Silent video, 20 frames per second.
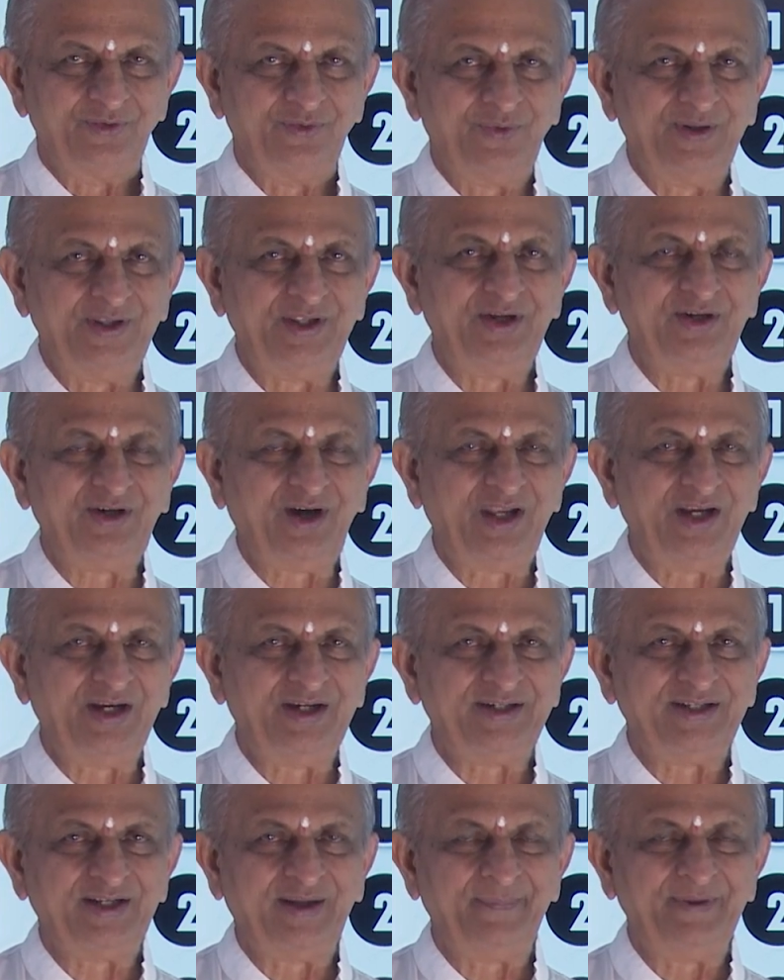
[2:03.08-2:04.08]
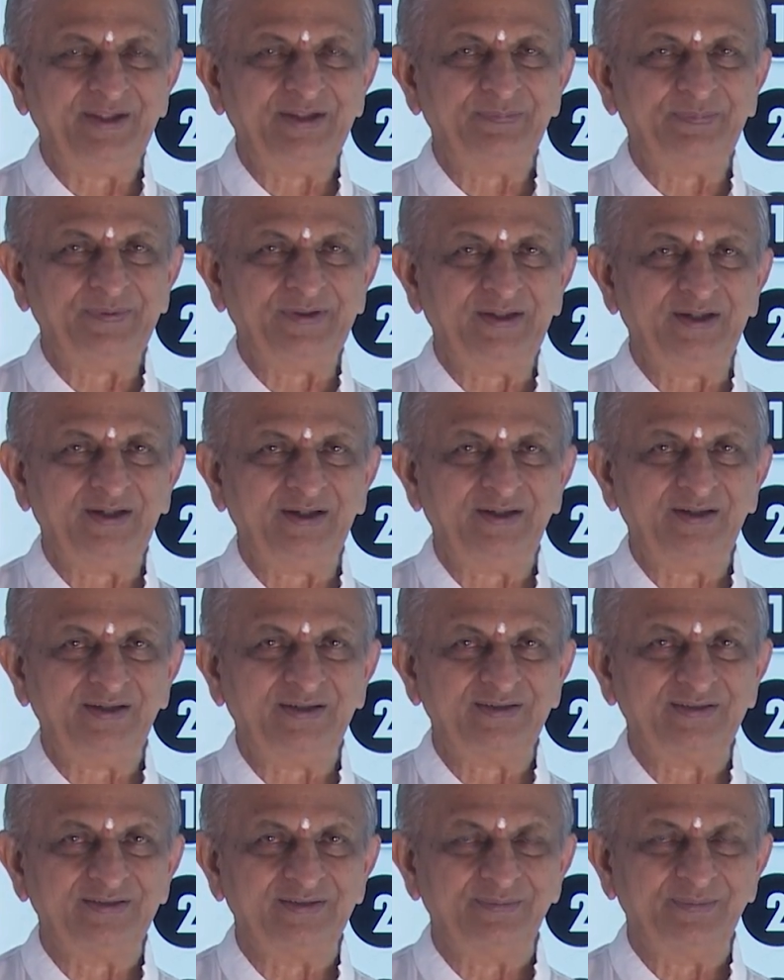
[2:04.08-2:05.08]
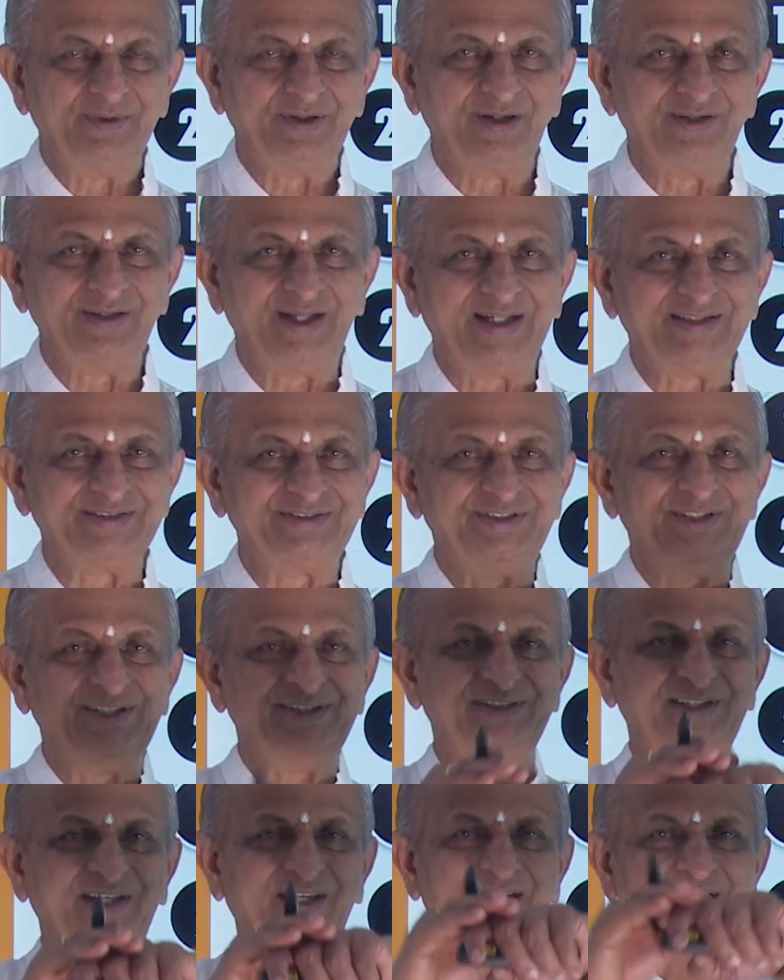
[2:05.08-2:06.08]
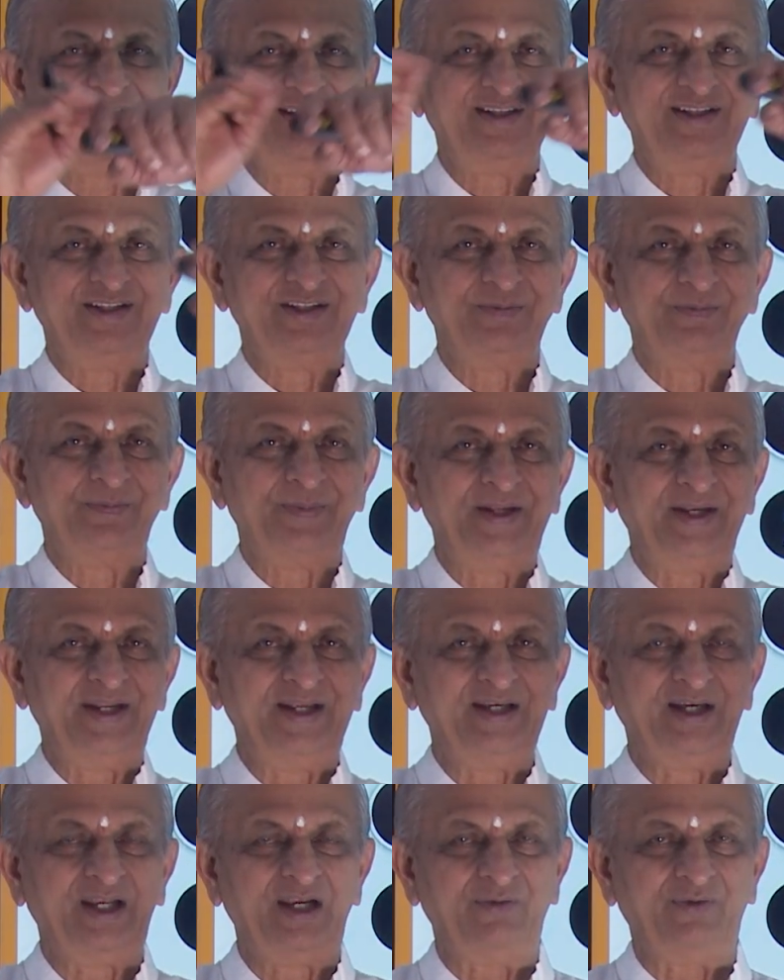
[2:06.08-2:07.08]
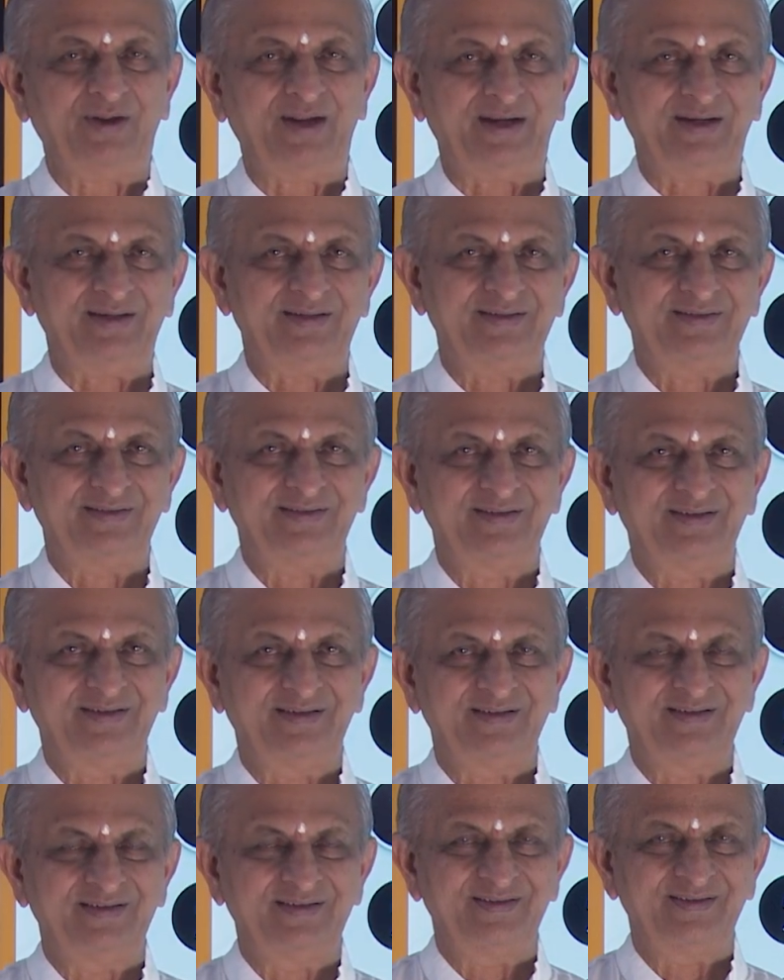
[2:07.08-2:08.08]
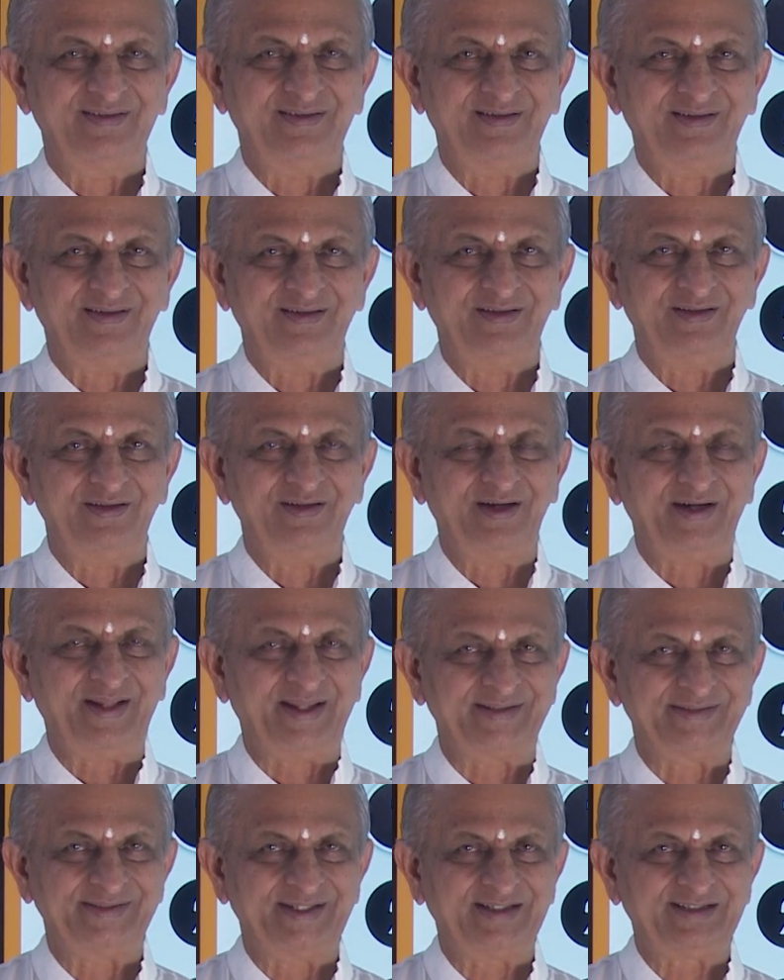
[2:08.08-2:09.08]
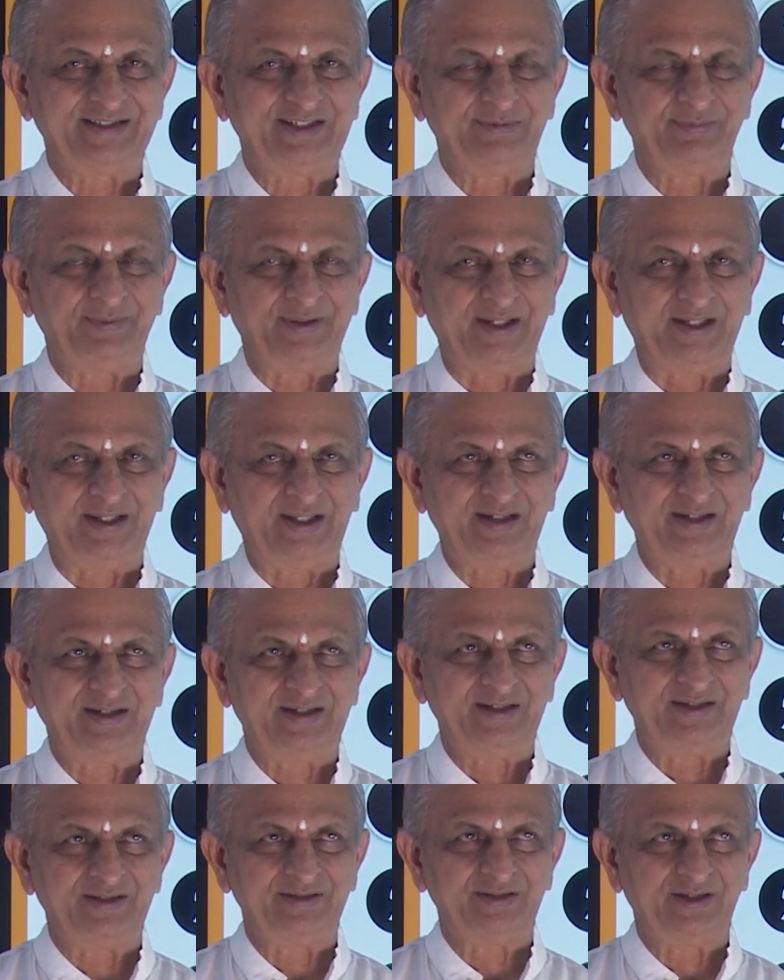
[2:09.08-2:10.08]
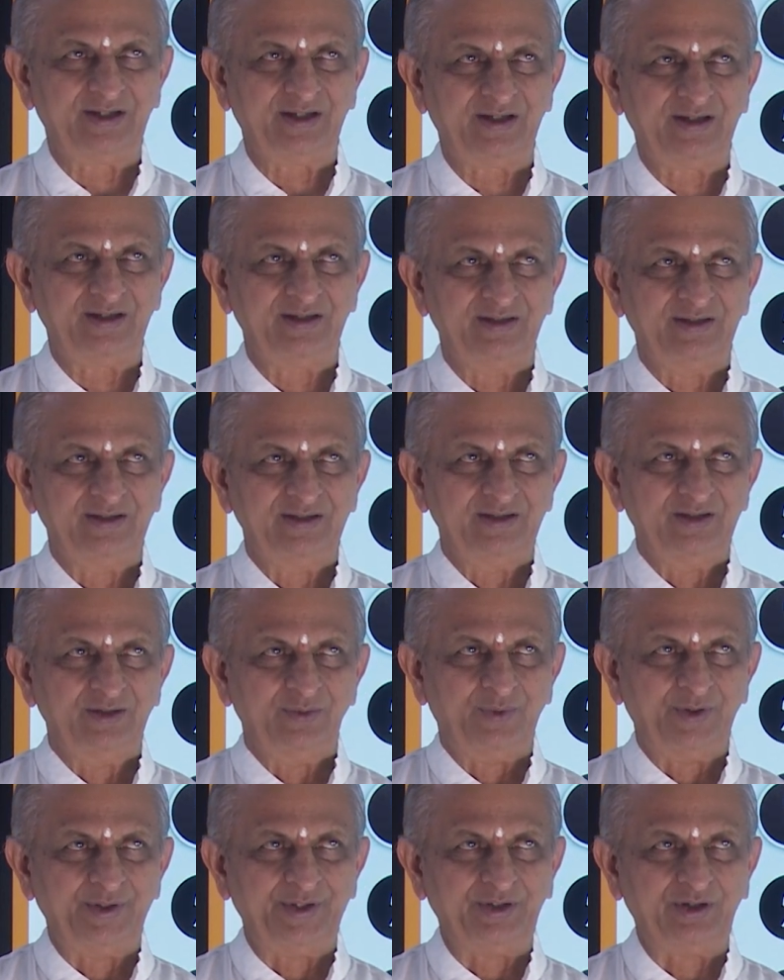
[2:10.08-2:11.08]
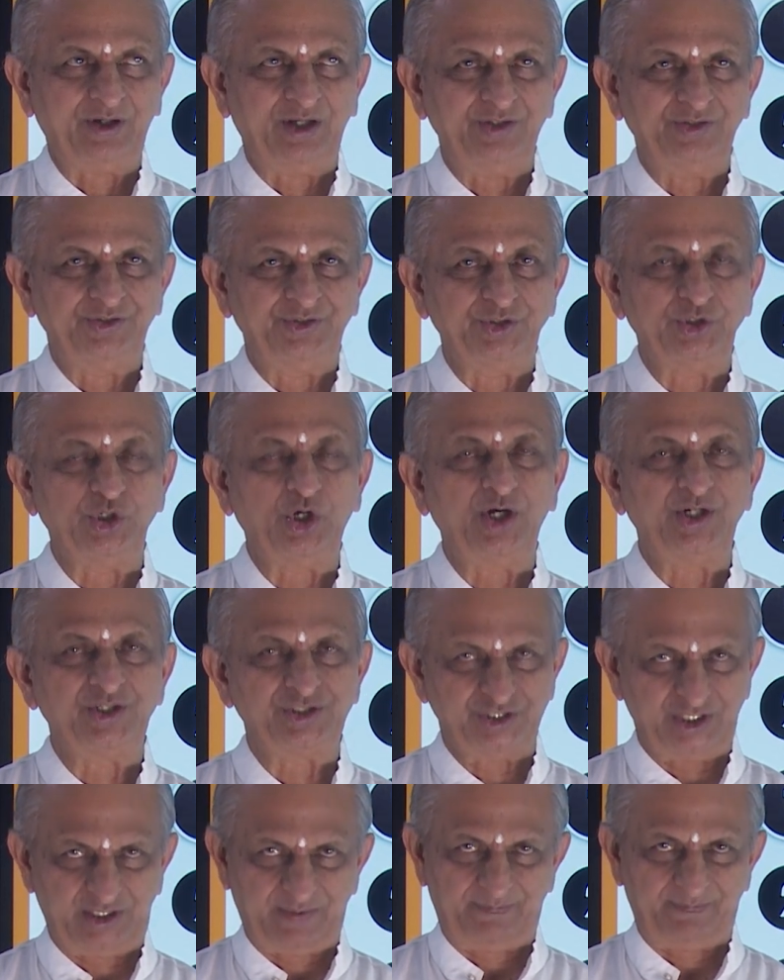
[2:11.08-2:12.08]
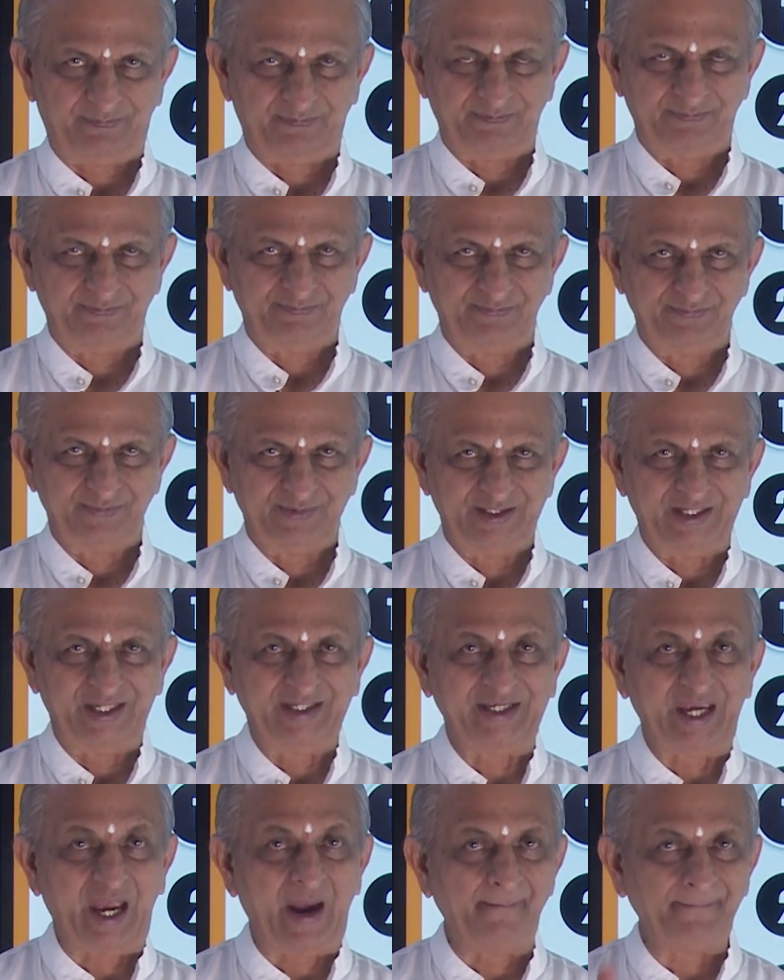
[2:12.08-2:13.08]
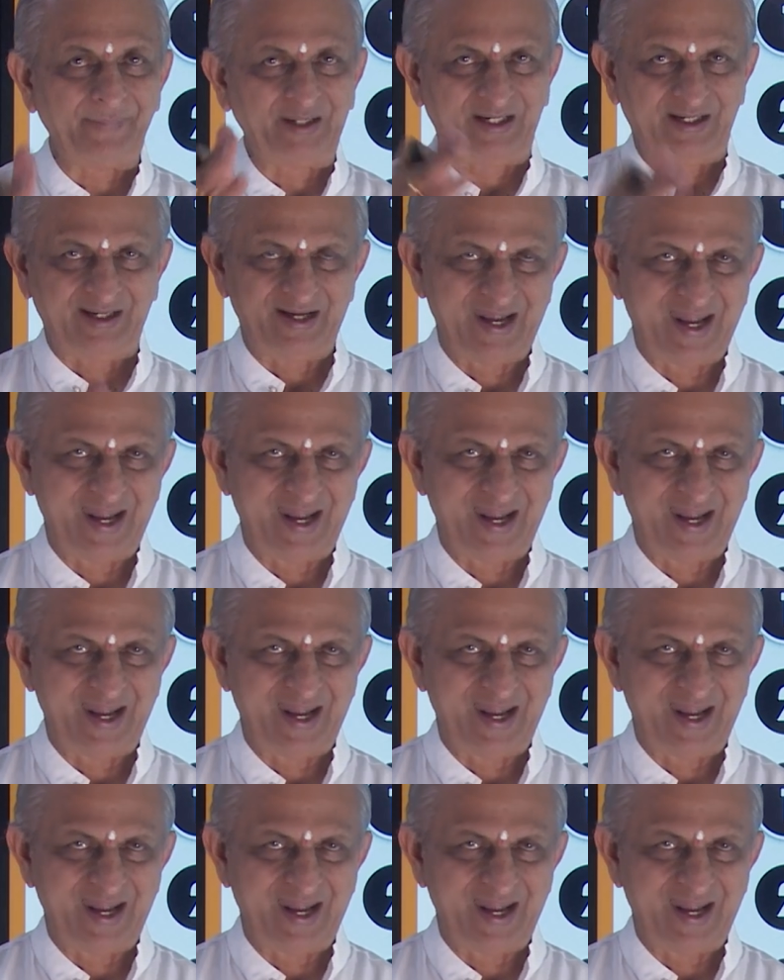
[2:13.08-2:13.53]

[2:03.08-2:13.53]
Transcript: Why you call it hemisphere? Because Earth is a spherical one. Not exactly spherical, it is a, what you call geoid shape, like apple.